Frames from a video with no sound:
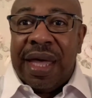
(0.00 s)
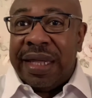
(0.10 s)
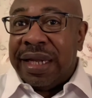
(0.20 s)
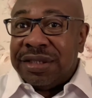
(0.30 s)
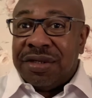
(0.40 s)

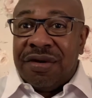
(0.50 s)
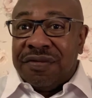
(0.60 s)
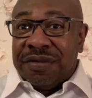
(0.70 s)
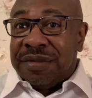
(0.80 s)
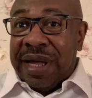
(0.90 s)
And I
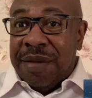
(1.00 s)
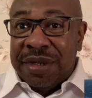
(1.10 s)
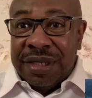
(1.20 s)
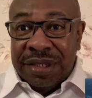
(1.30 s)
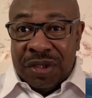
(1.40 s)
served
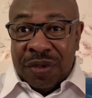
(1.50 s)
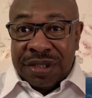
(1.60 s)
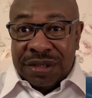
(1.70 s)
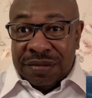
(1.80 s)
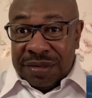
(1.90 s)
time in the US